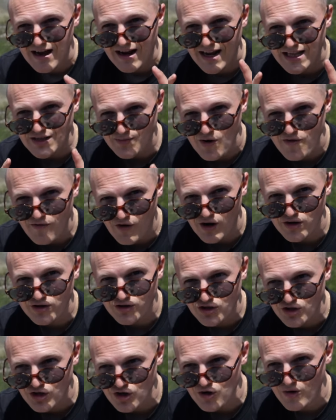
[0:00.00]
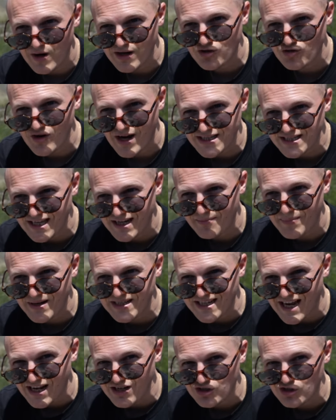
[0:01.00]
Let's move on to addressing
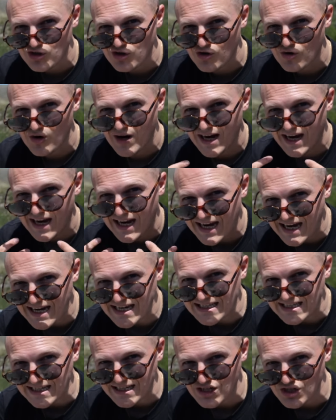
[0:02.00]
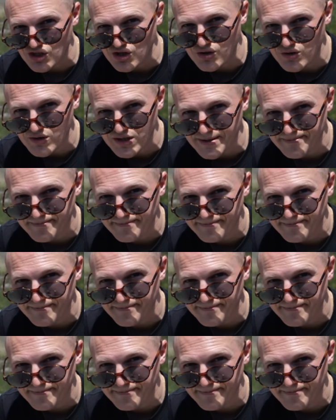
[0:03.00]
potential heat issues.